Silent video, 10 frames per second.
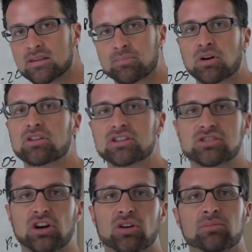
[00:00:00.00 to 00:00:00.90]
the
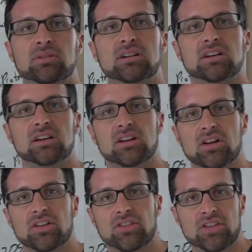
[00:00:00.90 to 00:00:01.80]
proteasome,
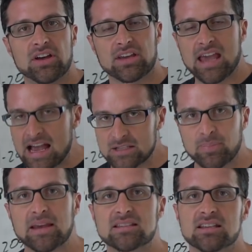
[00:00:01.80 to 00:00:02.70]
the
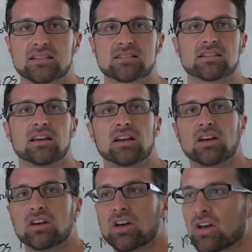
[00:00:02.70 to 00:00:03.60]
caspases,
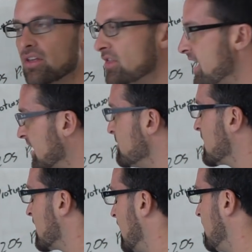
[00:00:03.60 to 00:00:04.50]
they can
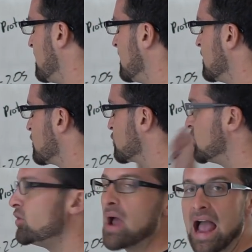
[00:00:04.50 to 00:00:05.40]
become
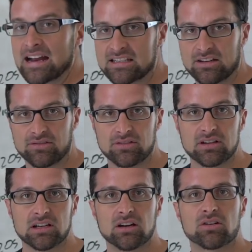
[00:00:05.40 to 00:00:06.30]
too active,
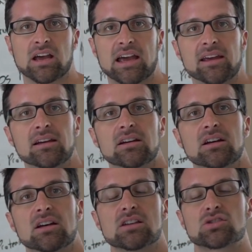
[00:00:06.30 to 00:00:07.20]
okay?
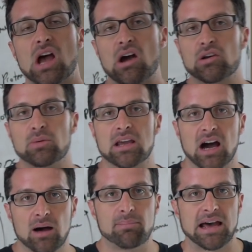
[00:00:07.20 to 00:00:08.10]
So how can we
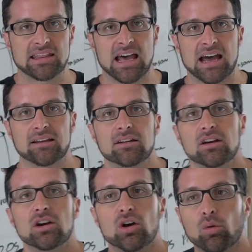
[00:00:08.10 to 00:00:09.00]
combat that?
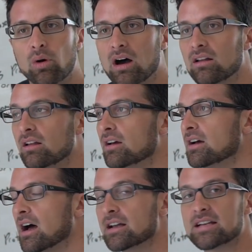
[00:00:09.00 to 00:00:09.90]
Well,
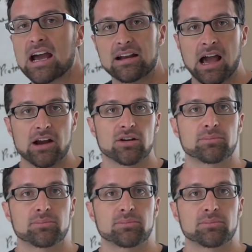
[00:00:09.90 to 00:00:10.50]
a diet higher